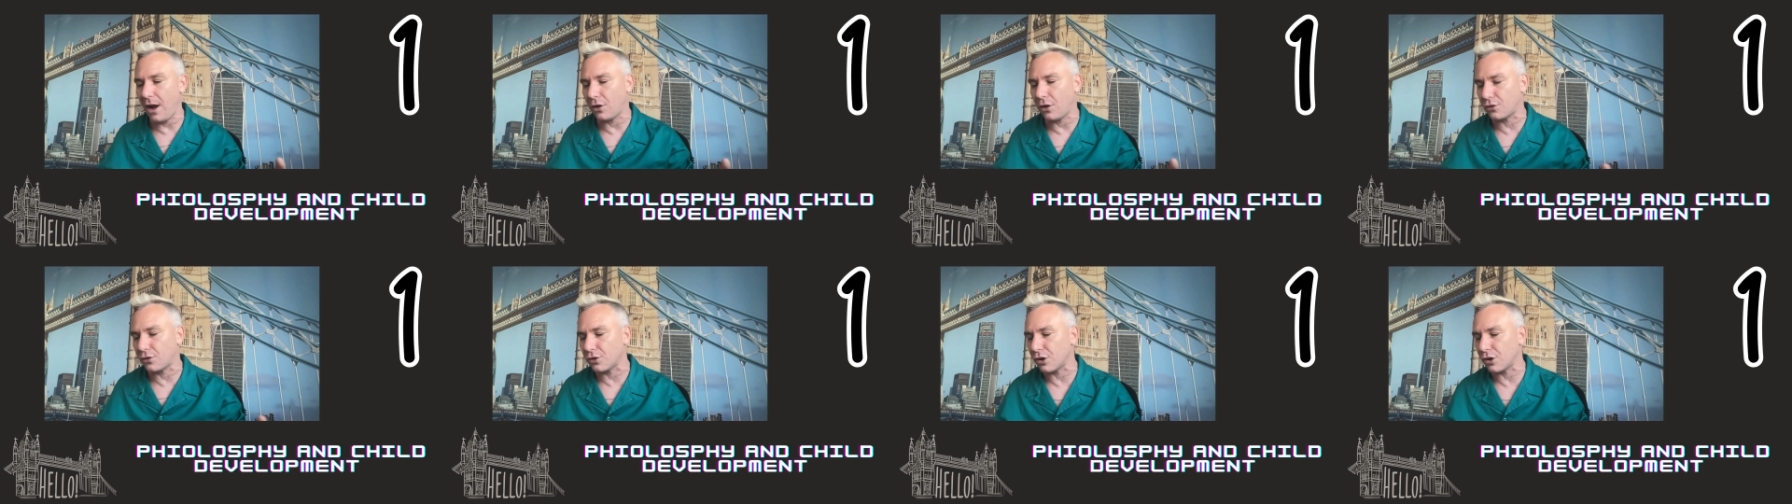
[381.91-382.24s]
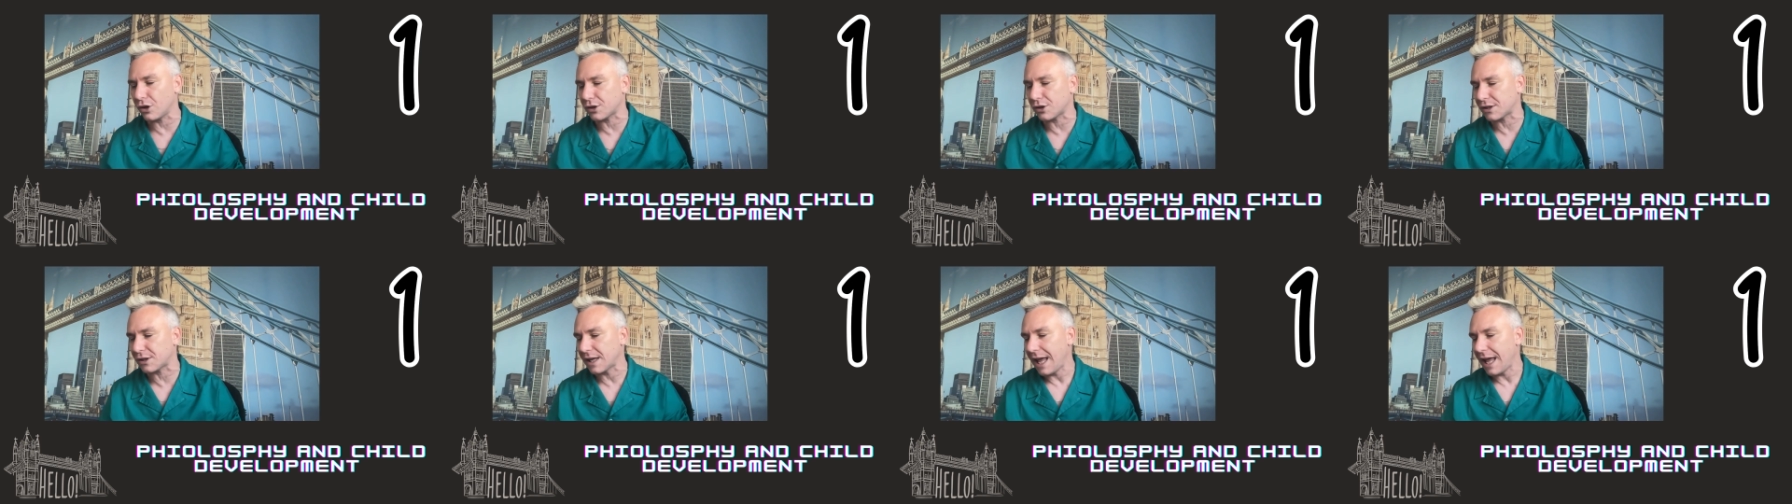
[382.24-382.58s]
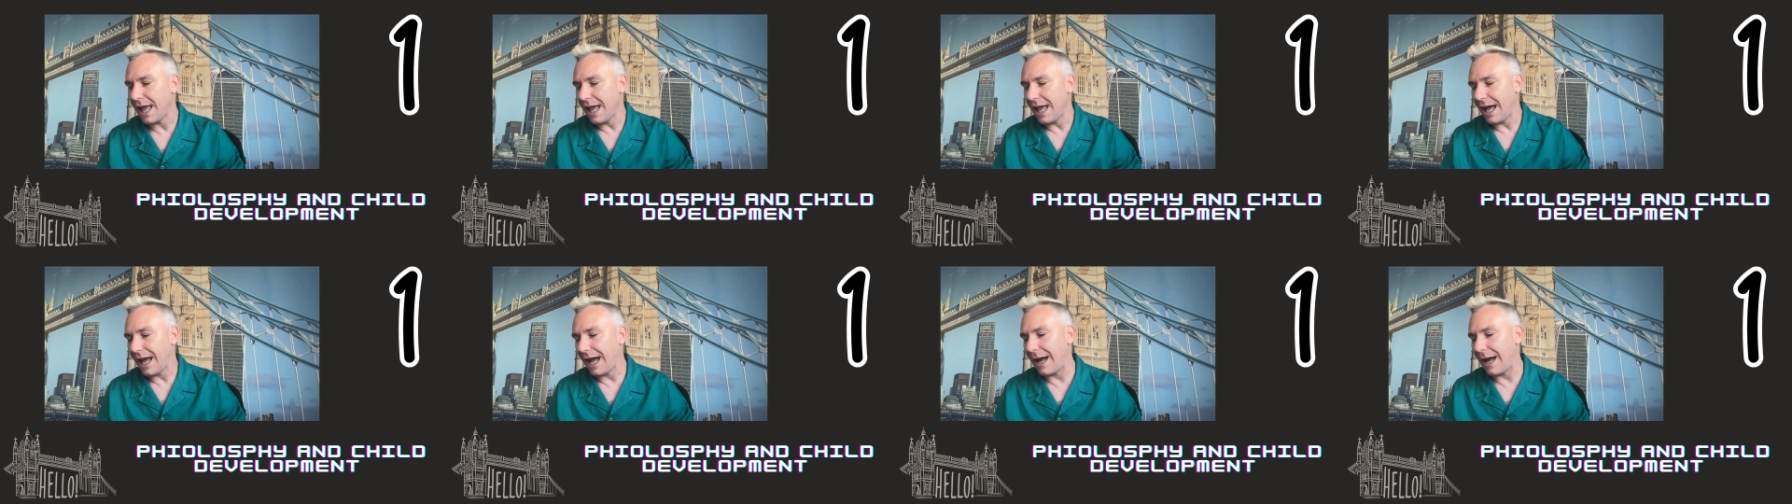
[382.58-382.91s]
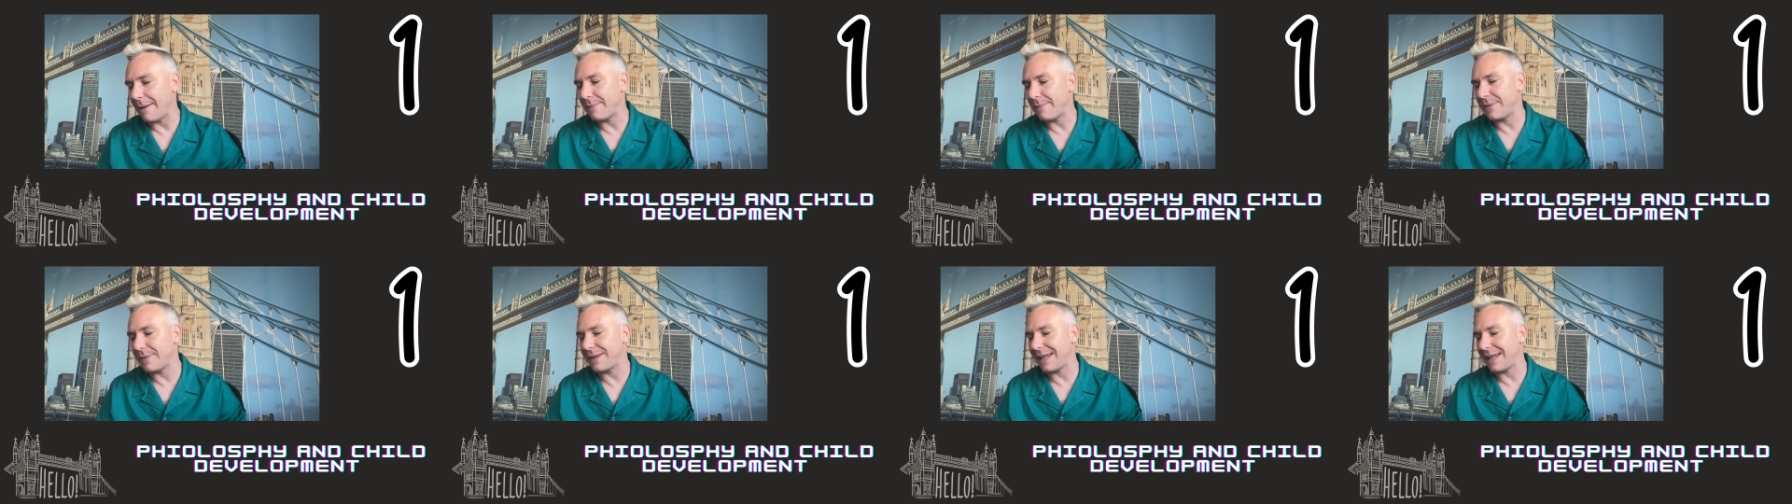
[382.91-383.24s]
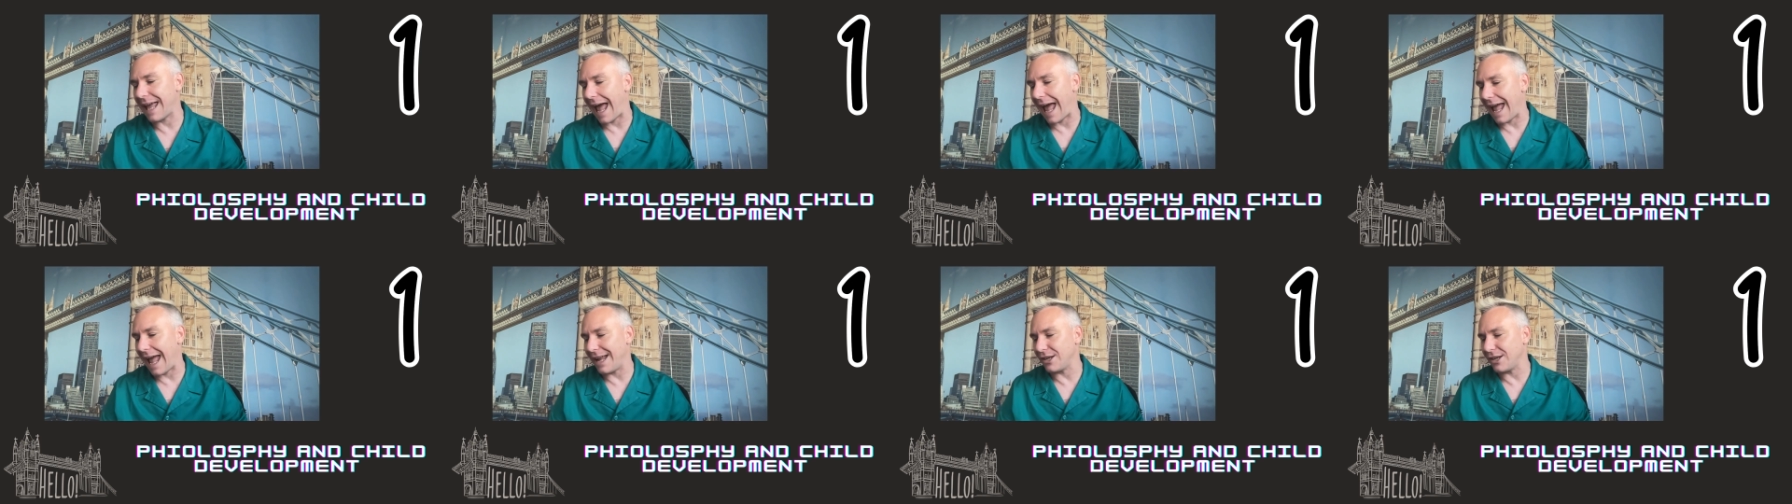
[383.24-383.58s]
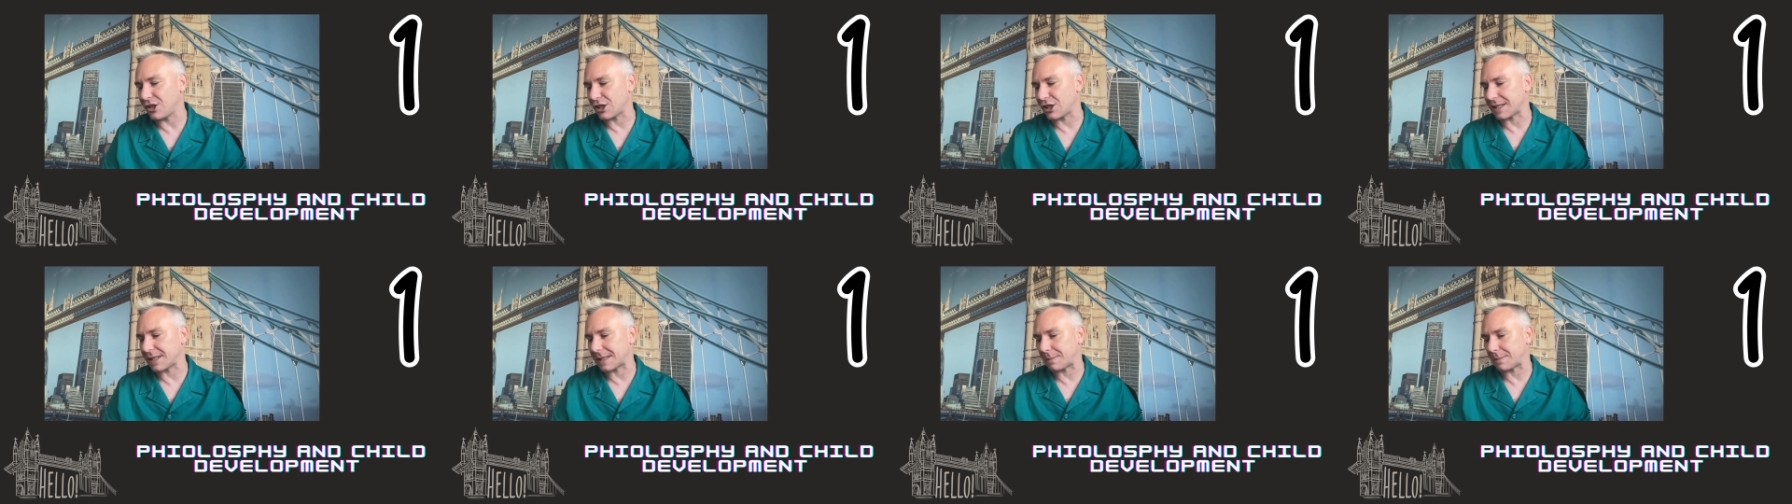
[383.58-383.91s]
across the
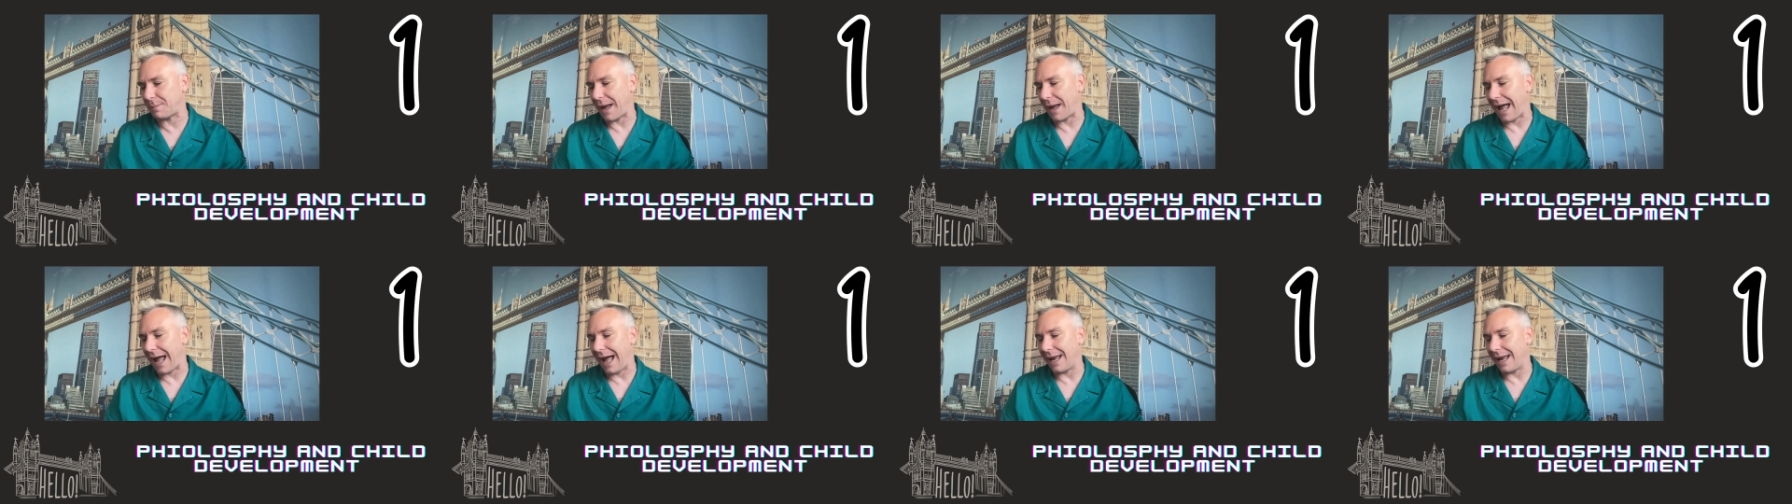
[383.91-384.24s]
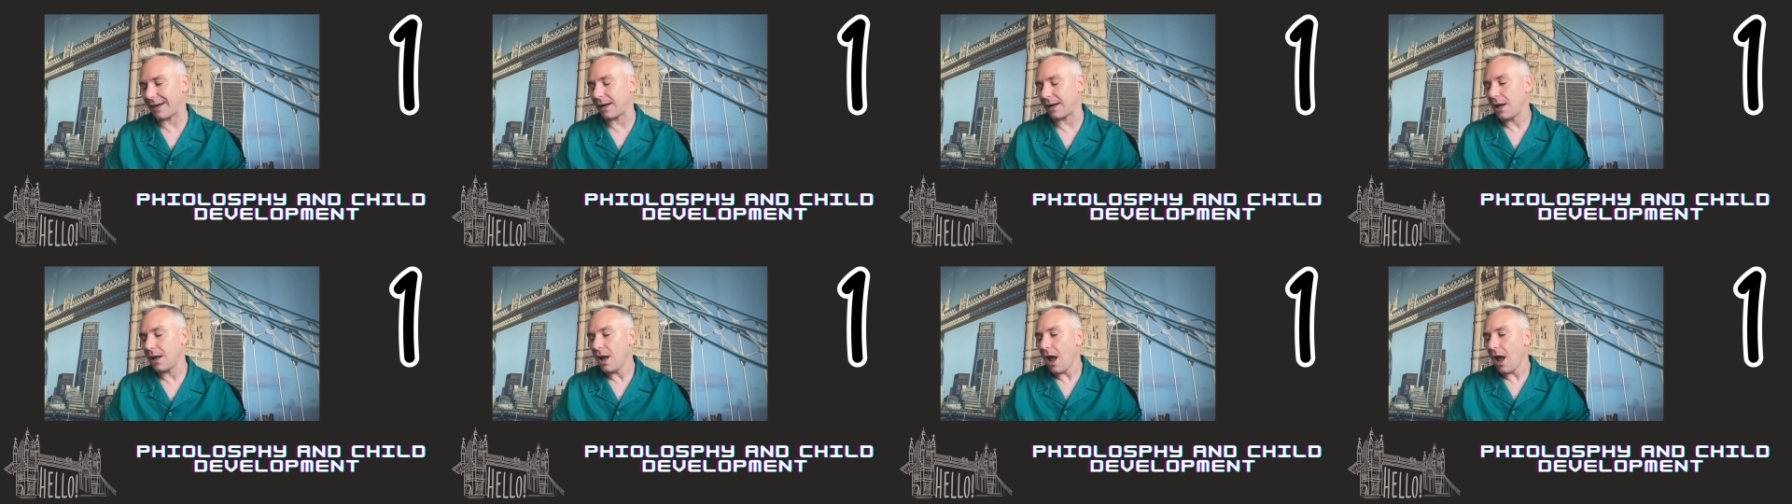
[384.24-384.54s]
age span.